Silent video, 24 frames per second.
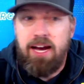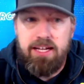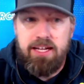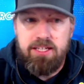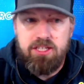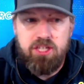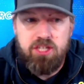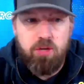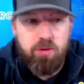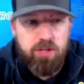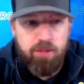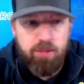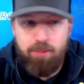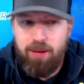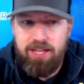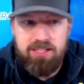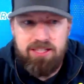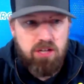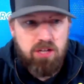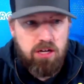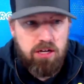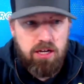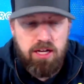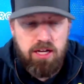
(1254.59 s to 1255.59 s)
and so it depends
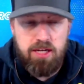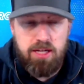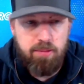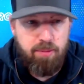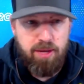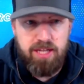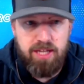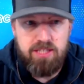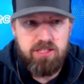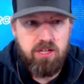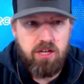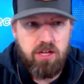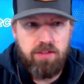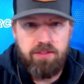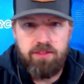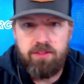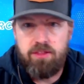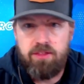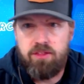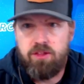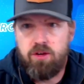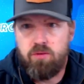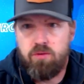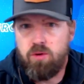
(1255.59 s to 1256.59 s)
on
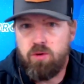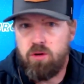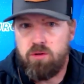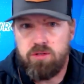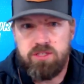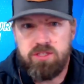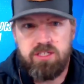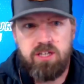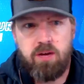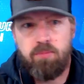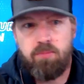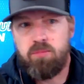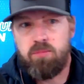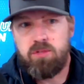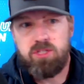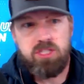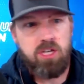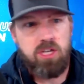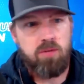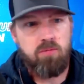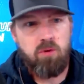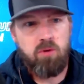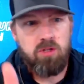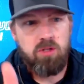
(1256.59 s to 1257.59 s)
the role. Some
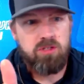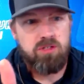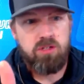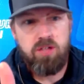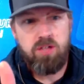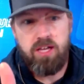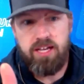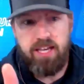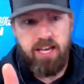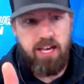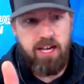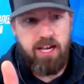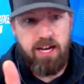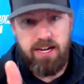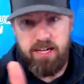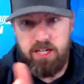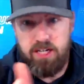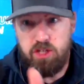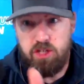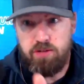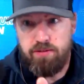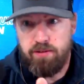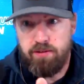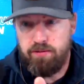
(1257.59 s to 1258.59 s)
roles are like, hey, I need
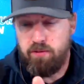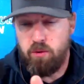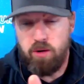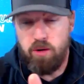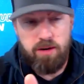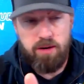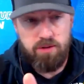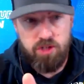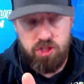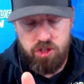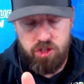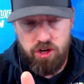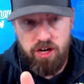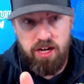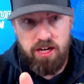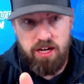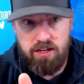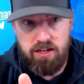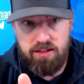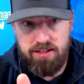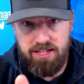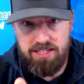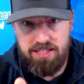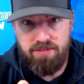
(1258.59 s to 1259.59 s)
you for 4 hours
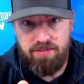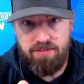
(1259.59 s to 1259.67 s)
straight. That's